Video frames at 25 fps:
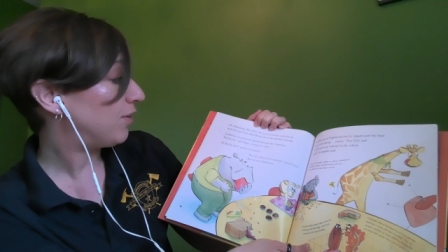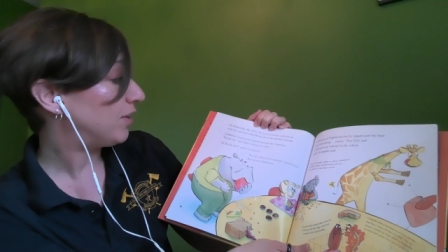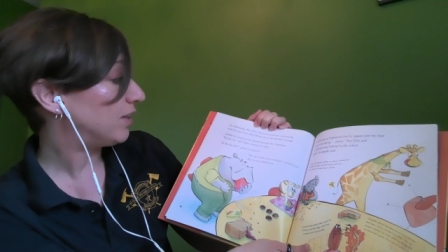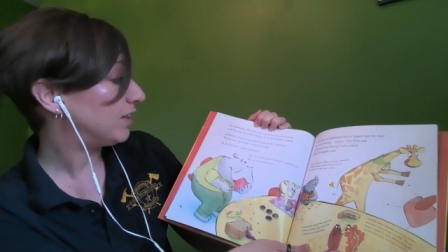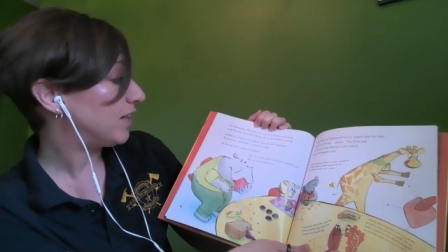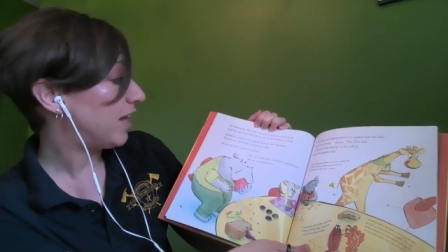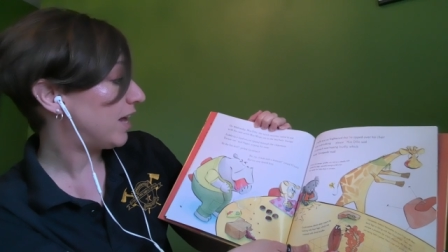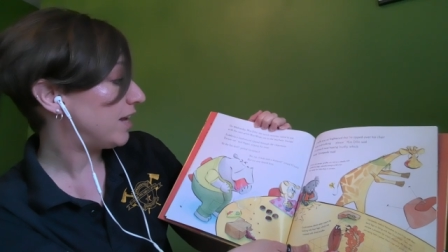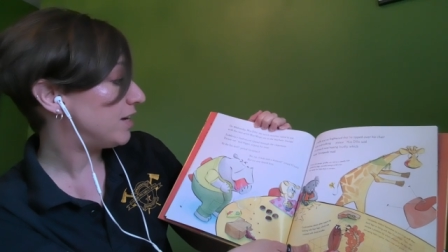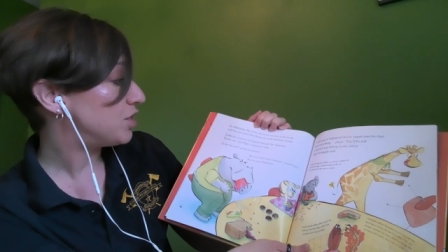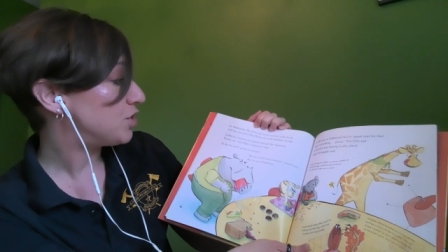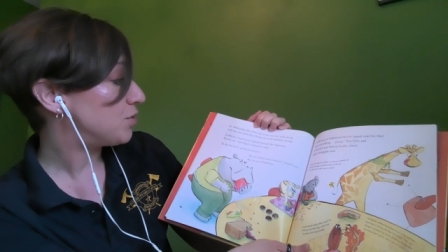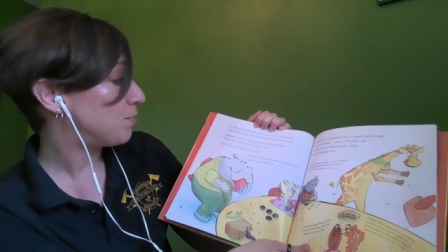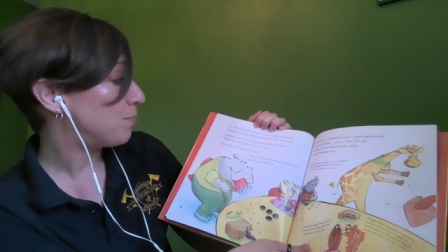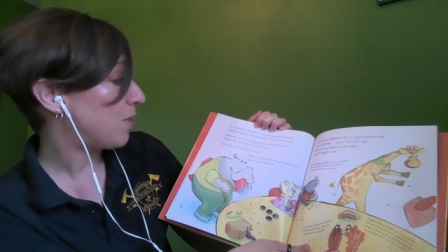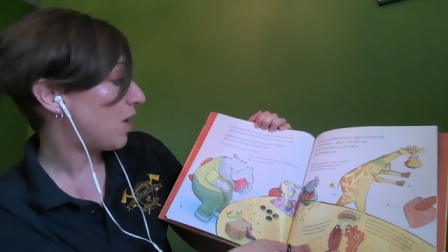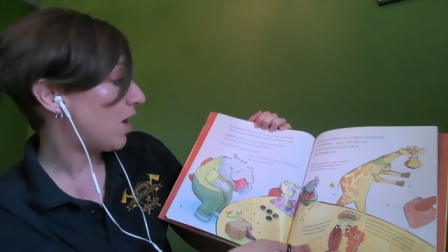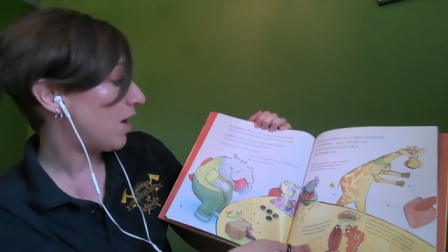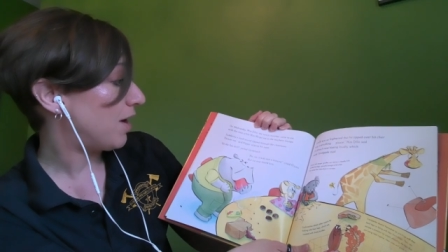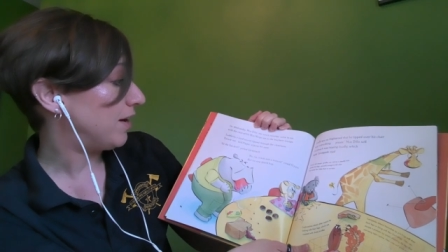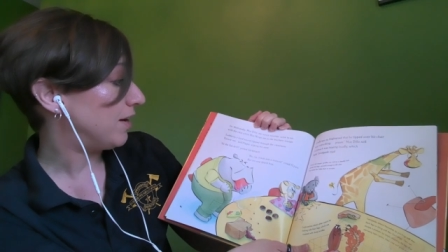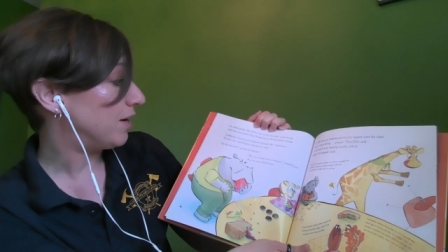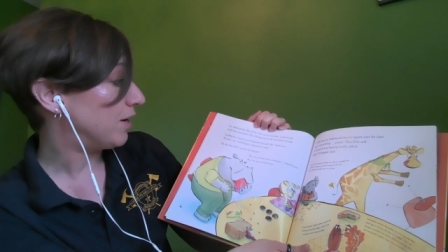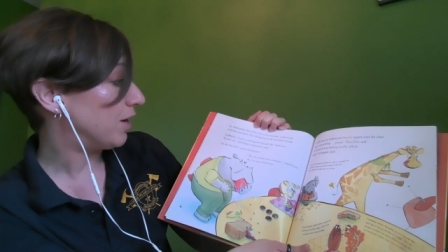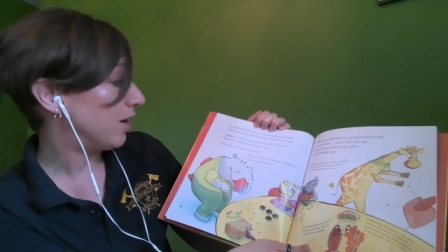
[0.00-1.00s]
the lunch
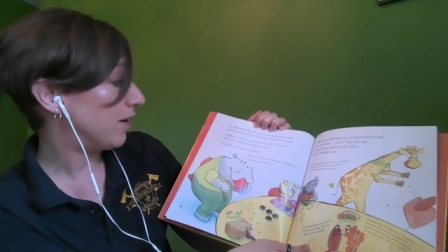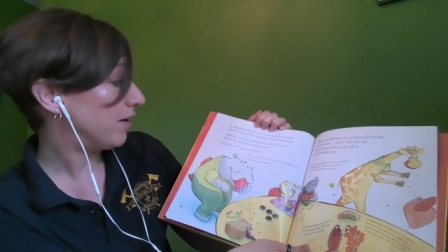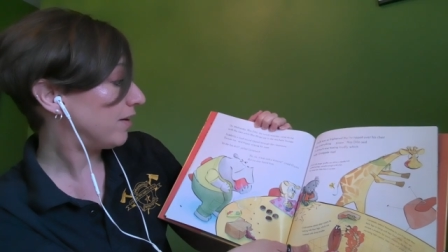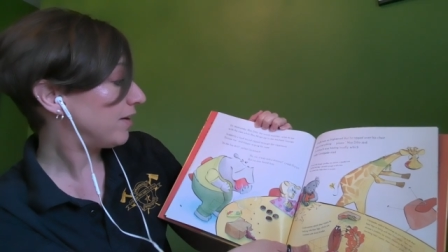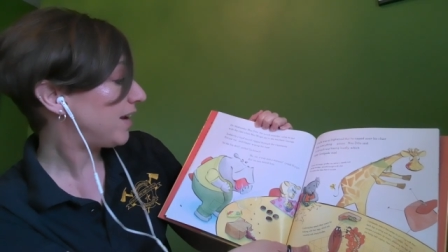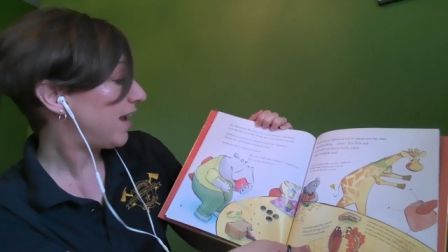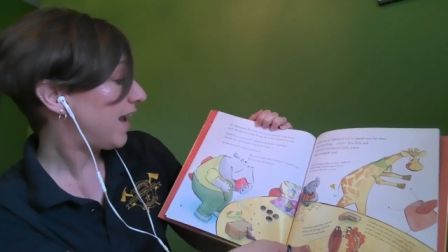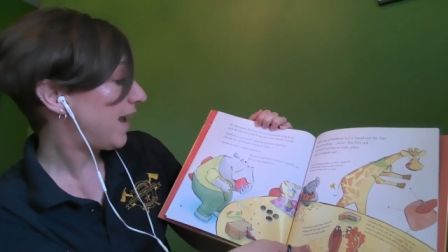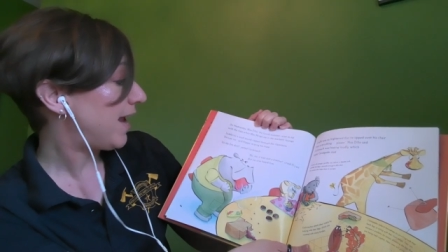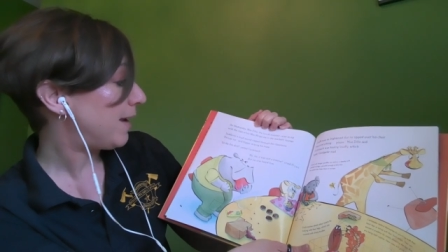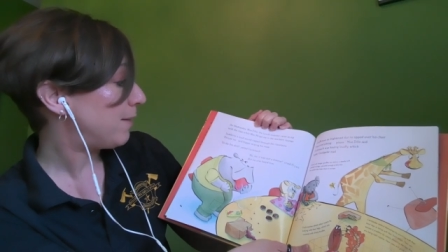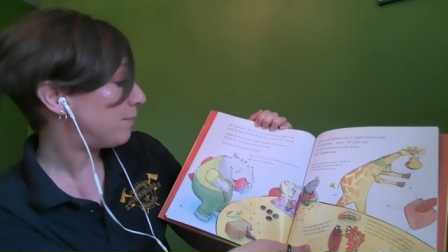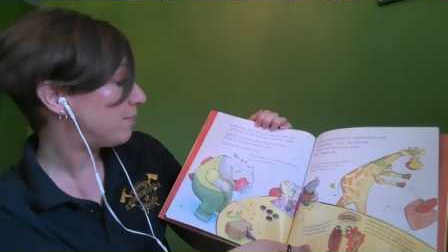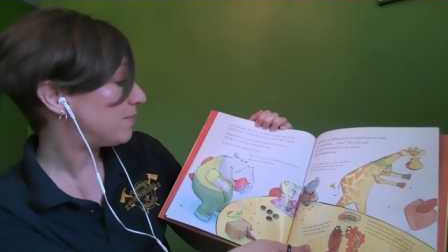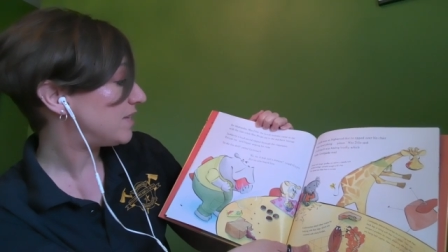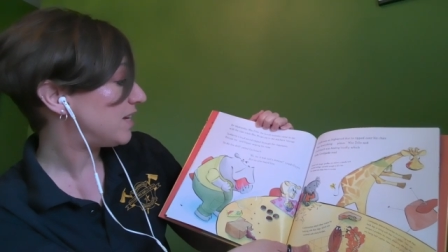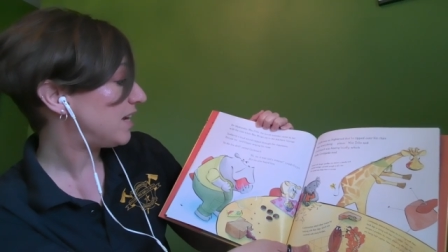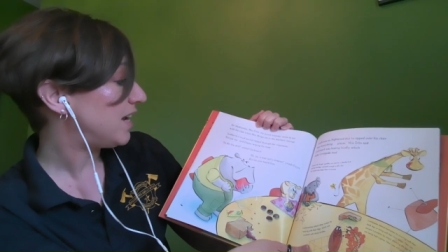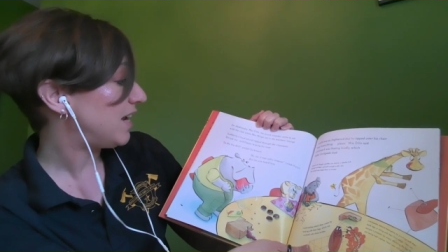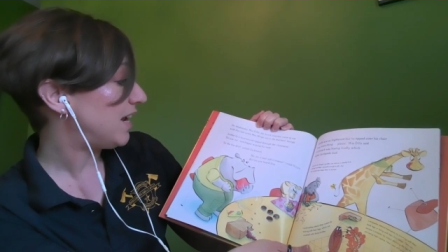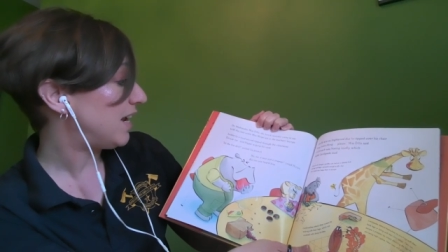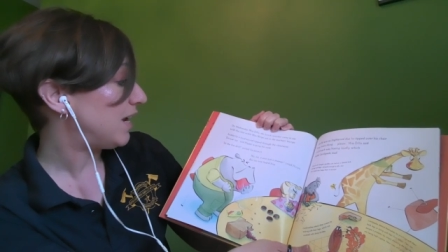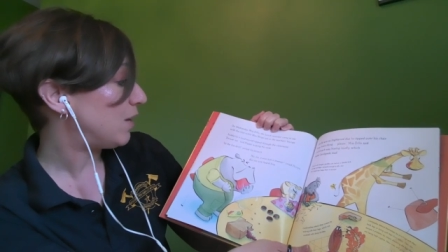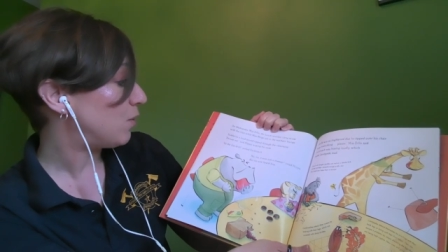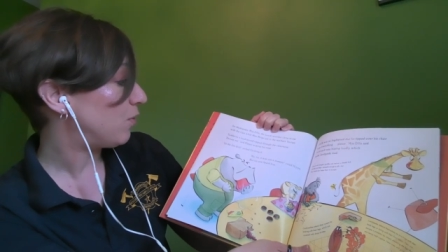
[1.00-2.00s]
monitor, came to
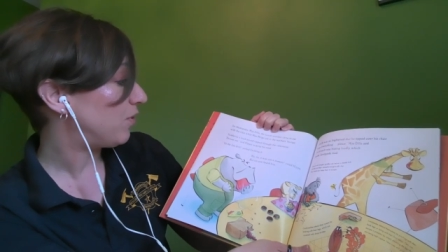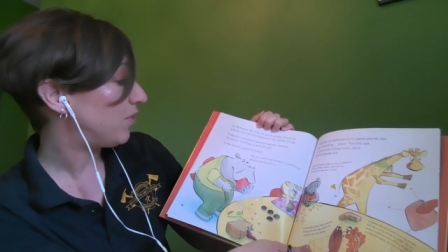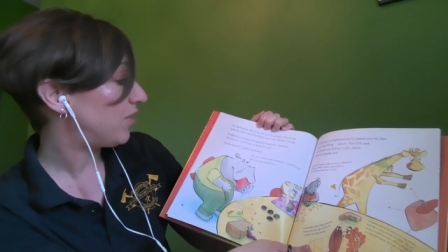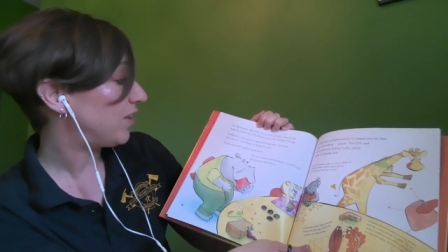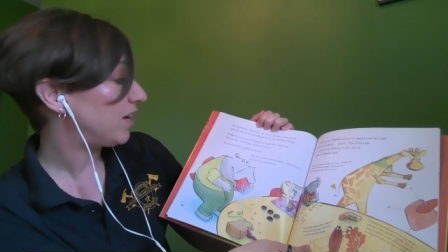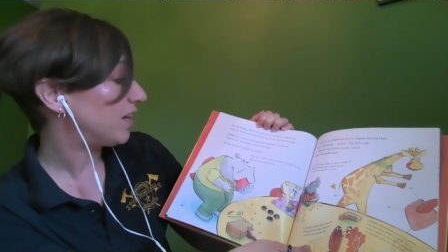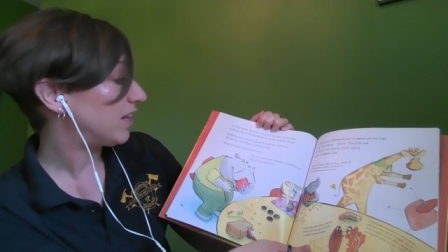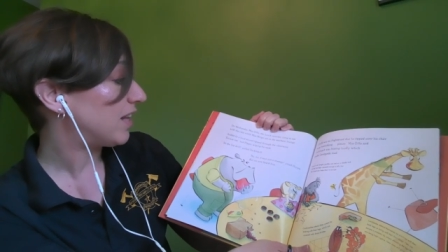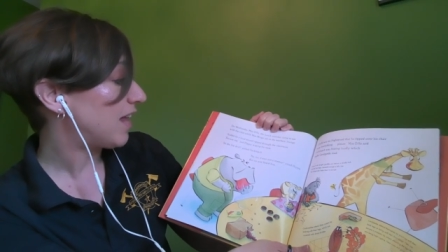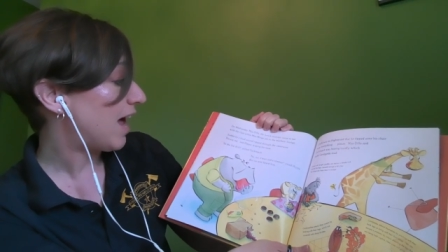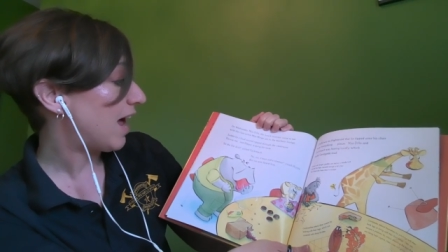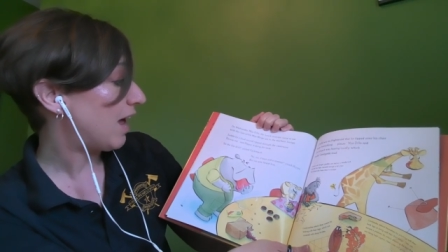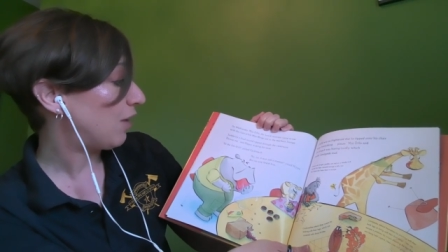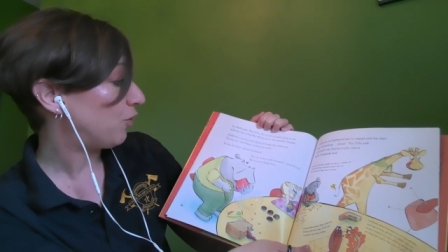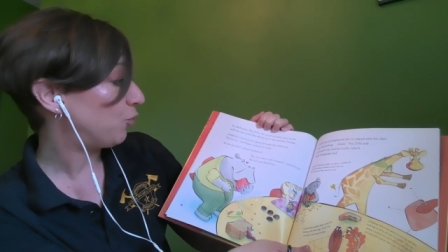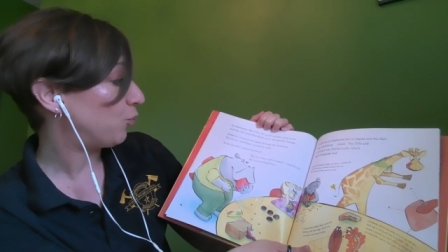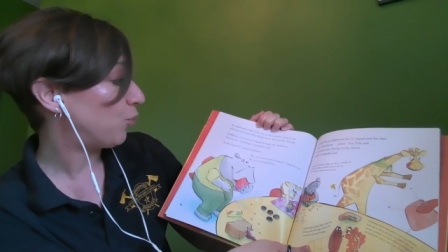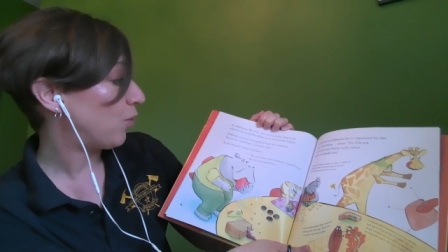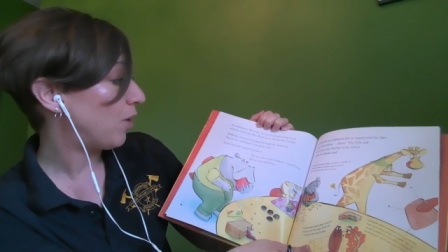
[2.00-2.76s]
eat with the class